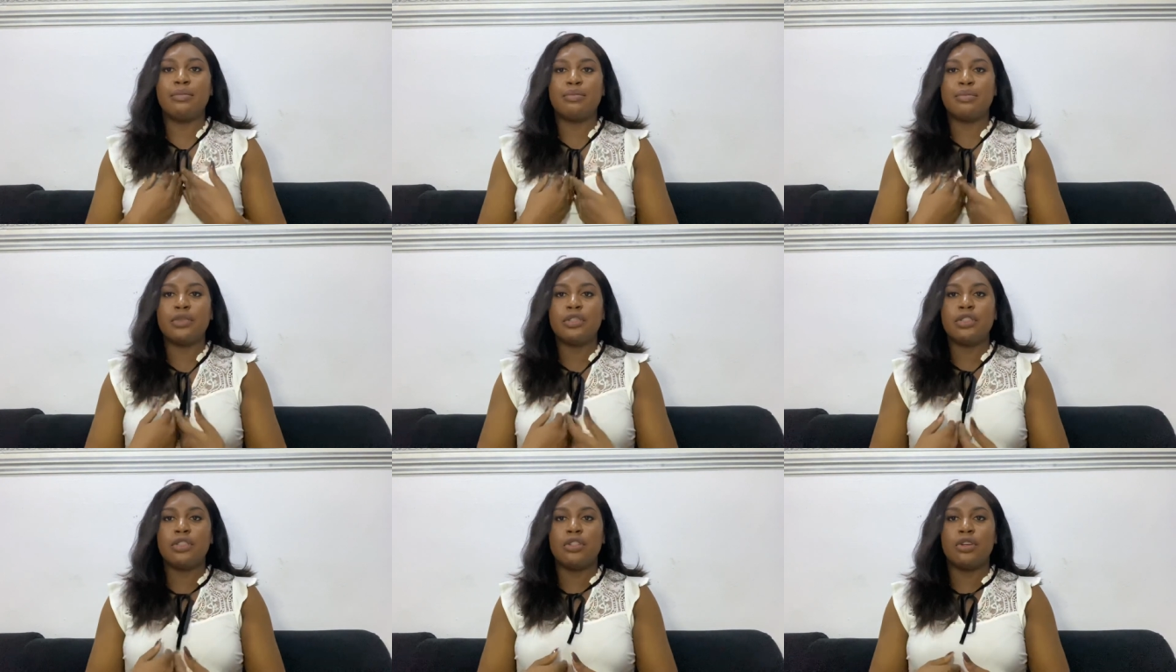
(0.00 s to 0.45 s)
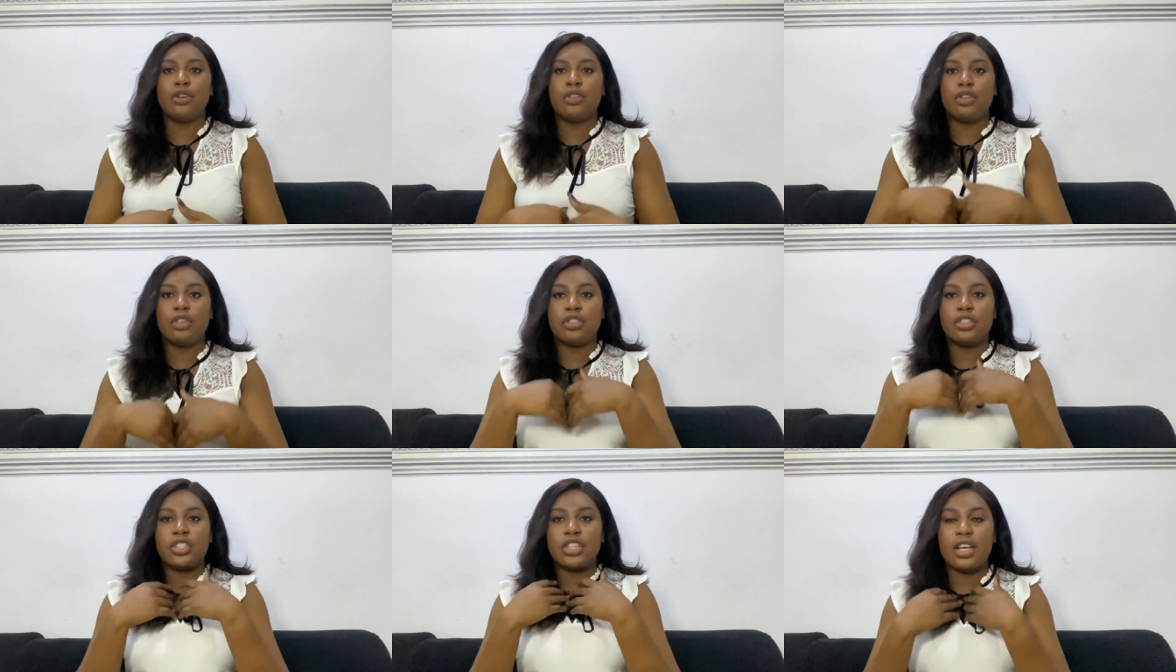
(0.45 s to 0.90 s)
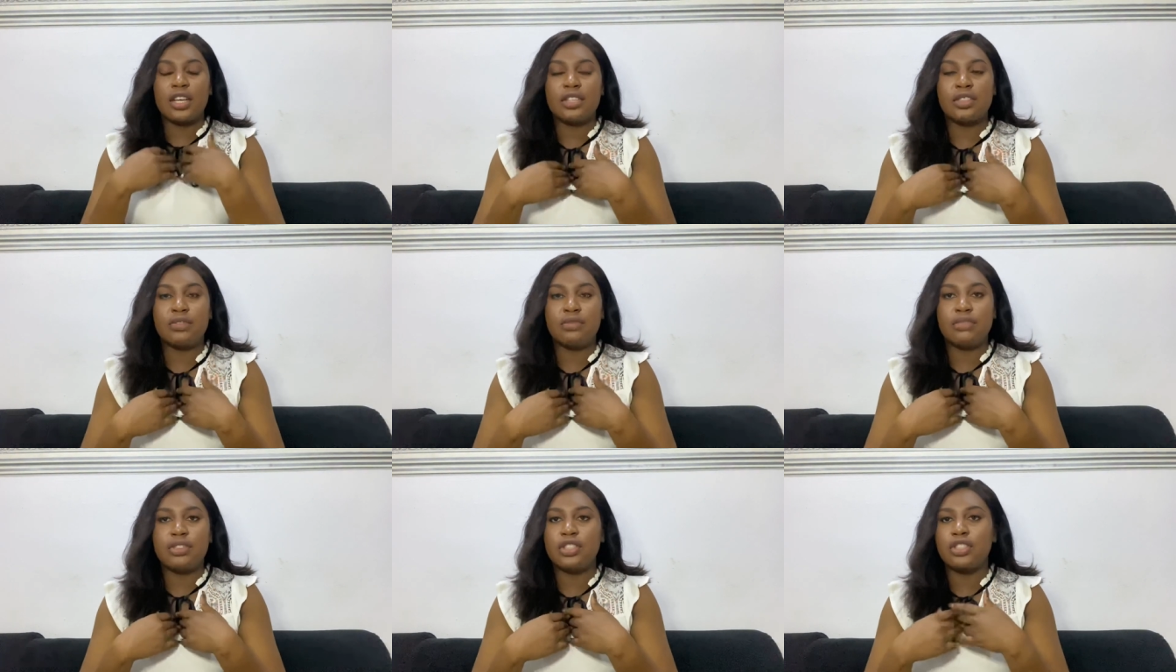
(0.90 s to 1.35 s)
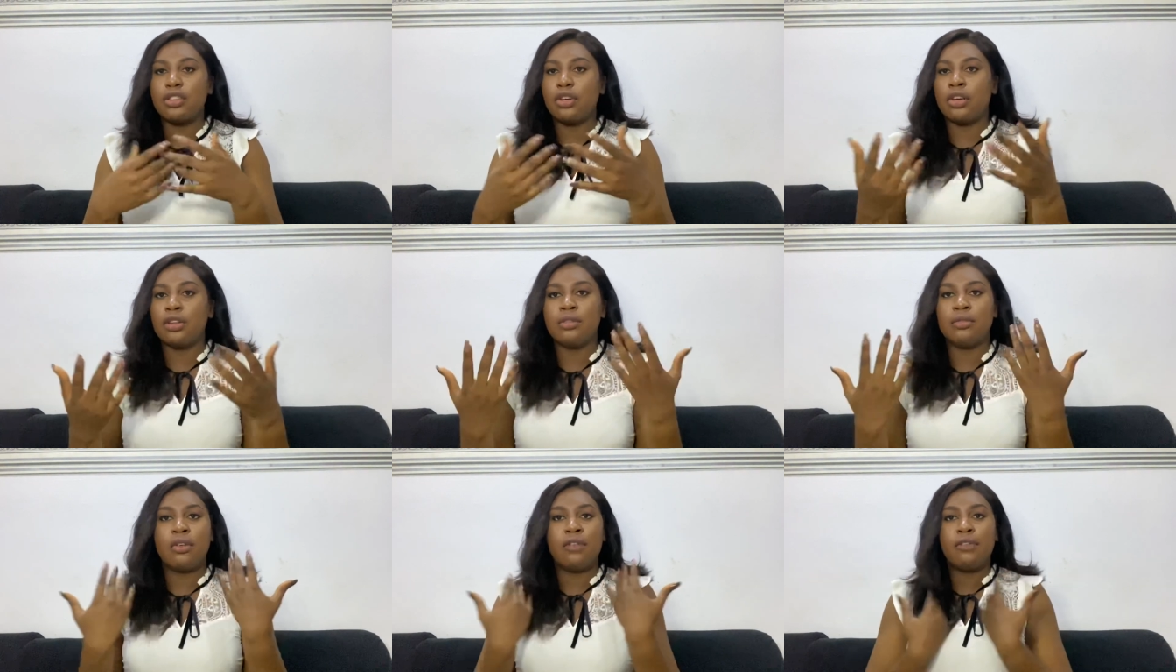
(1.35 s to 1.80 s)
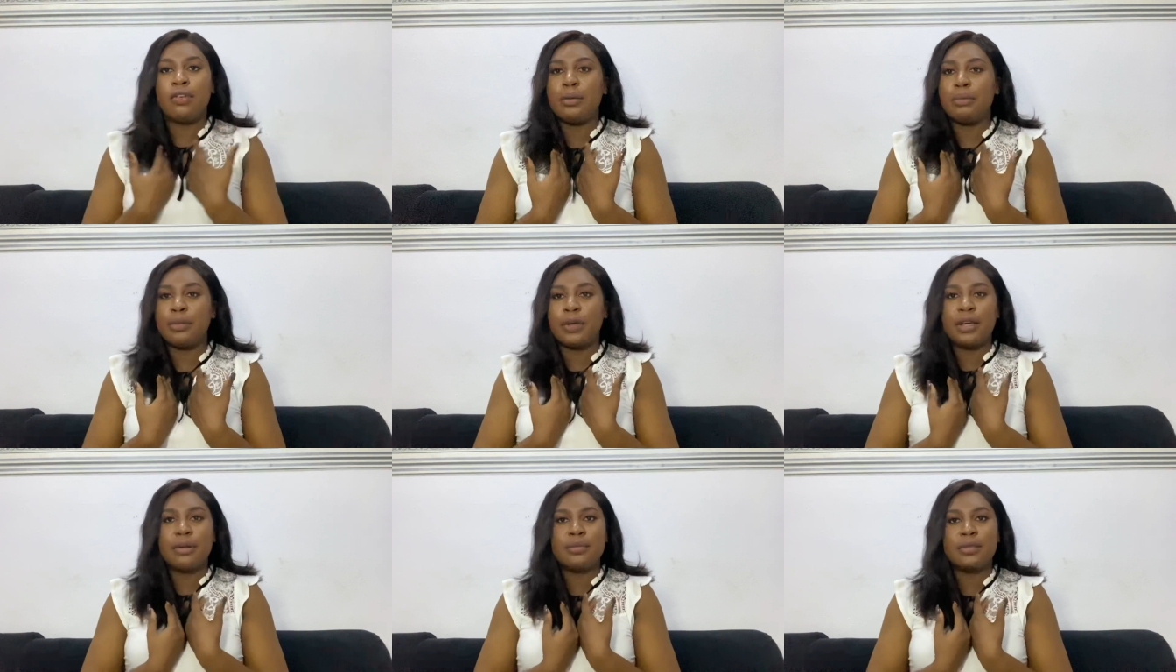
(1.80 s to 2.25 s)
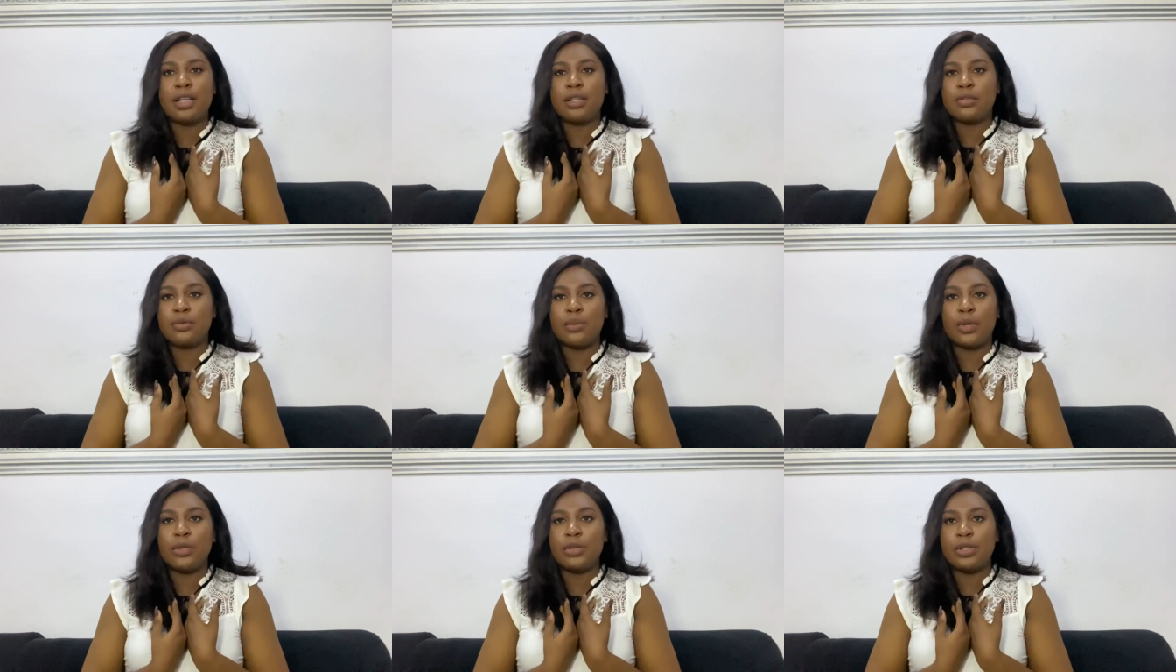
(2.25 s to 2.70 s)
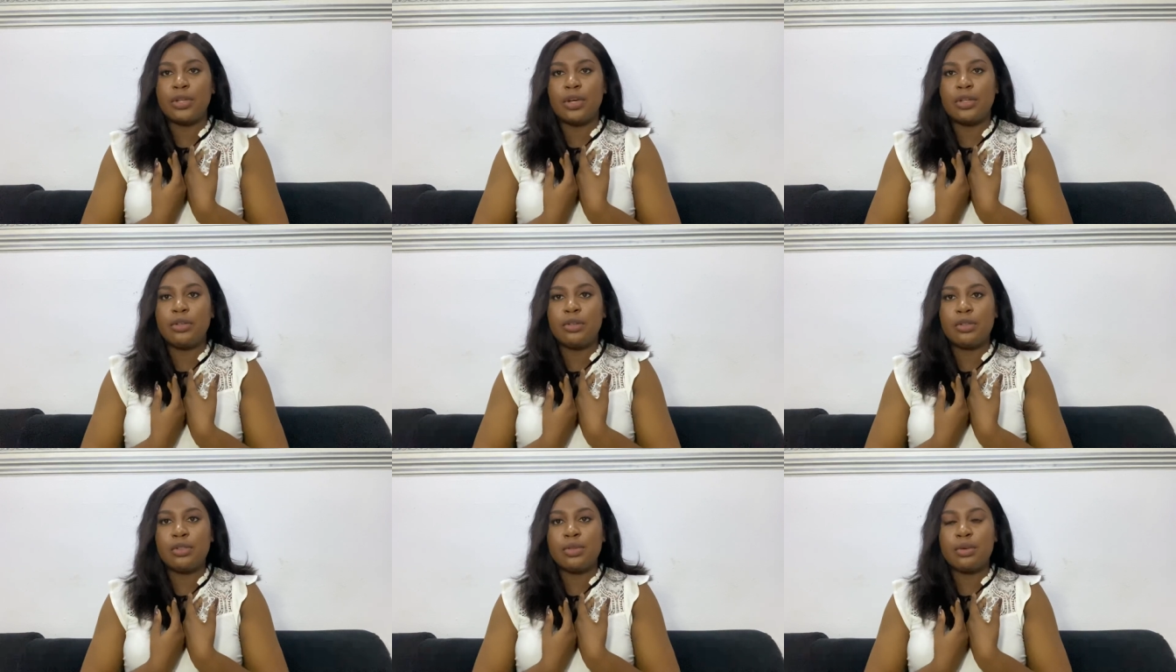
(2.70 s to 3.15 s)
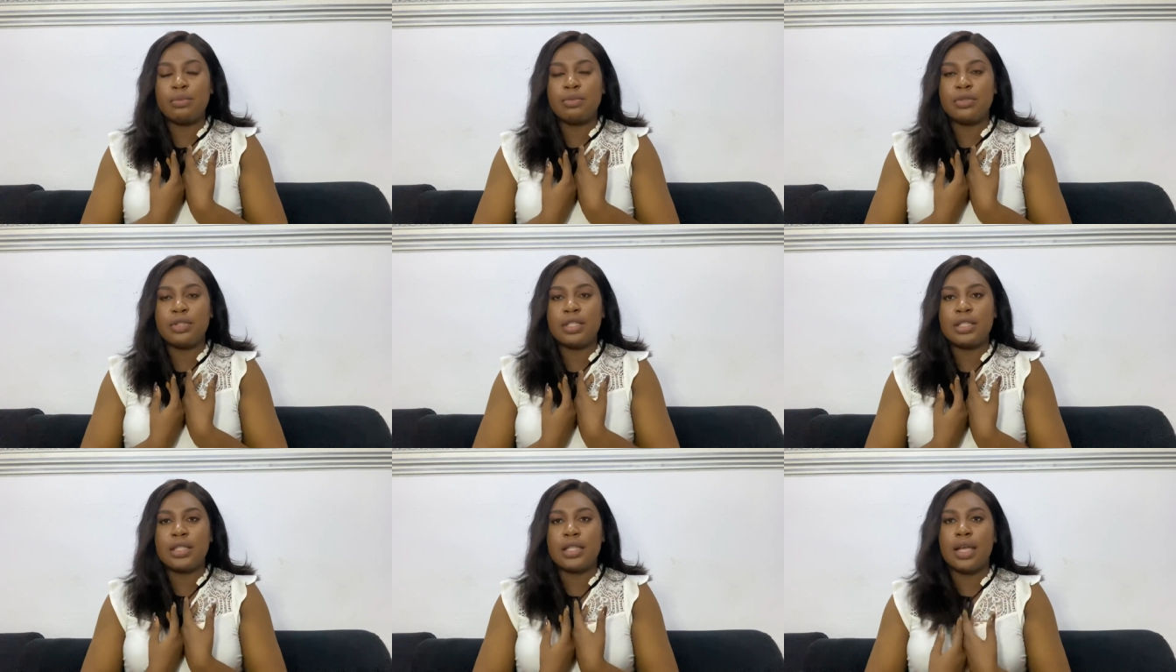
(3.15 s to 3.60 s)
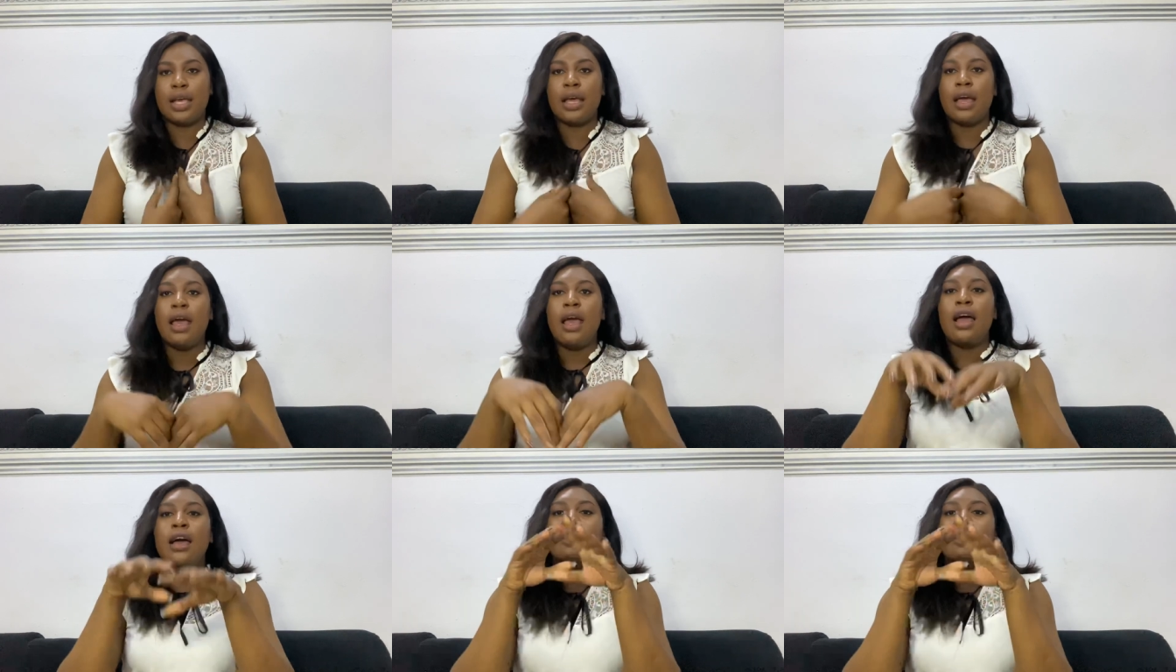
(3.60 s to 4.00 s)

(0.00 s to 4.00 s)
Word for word: put it on your chest region for babes as well you can also put it there